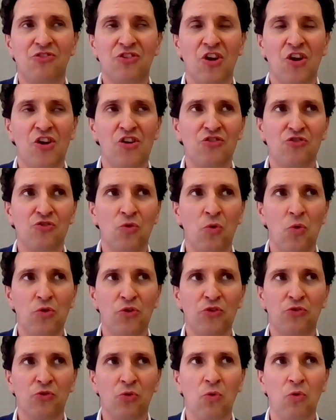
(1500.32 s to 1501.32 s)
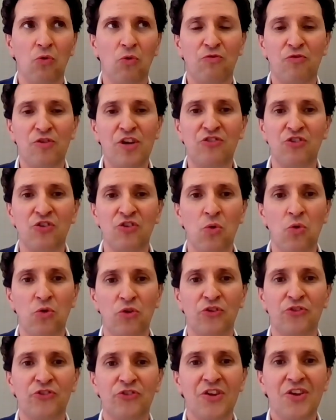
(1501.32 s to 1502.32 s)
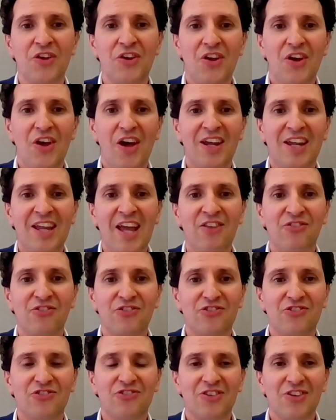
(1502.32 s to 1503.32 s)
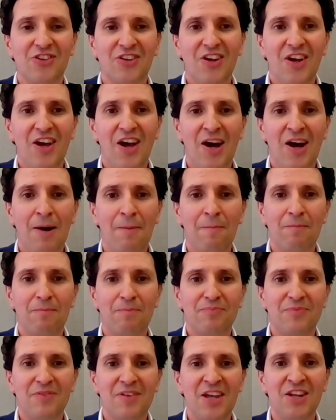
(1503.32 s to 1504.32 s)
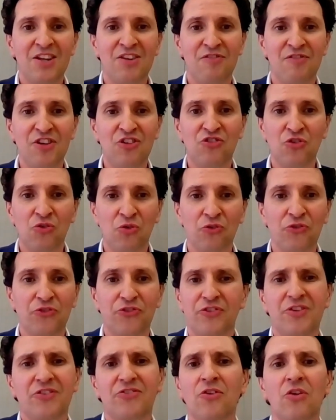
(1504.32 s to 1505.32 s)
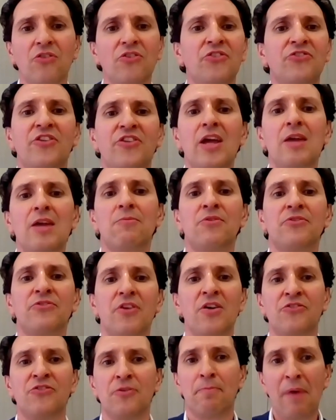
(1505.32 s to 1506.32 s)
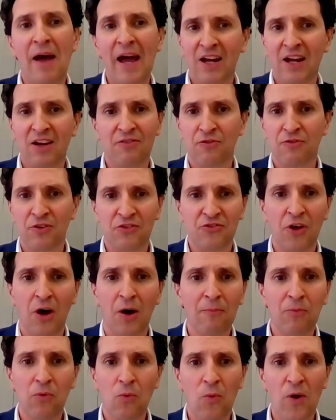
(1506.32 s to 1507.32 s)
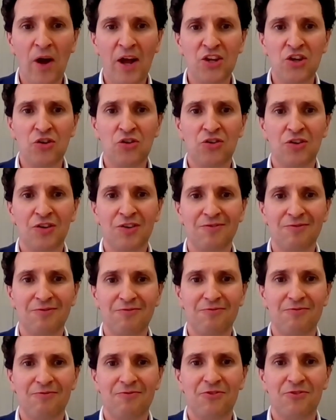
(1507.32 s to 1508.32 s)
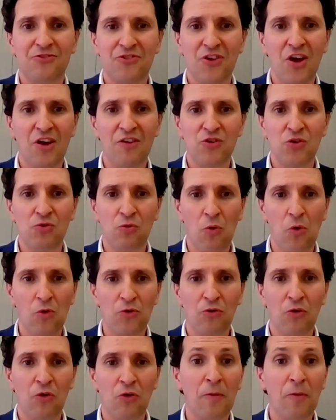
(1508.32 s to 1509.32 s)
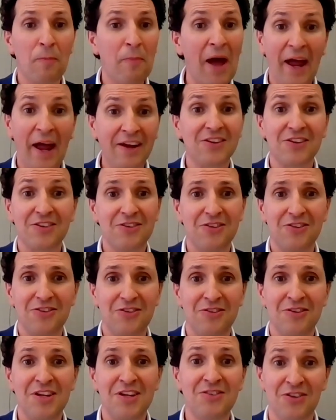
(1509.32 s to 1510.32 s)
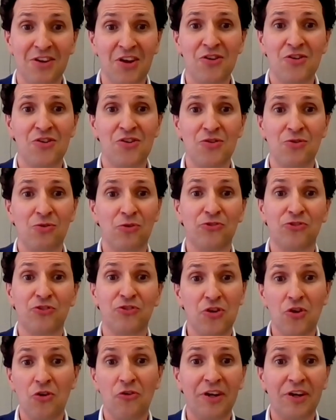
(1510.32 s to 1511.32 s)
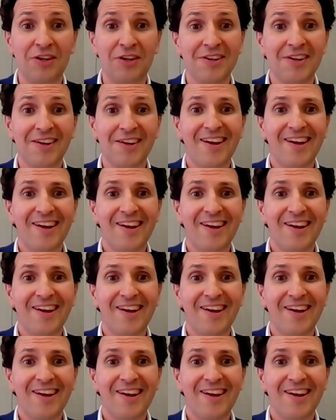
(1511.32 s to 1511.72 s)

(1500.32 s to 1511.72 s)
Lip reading: disclosure orders or freezing orders against individuals, it's not the same as a bank, for example, where you can serve your order on the bank. You need to know who you're securing.